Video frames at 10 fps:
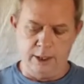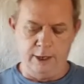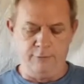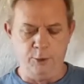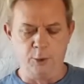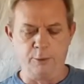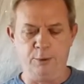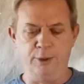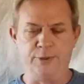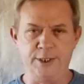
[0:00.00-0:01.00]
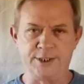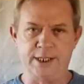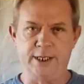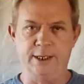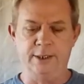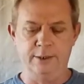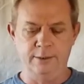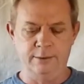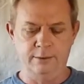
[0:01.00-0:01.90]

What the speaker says: if you were to put this in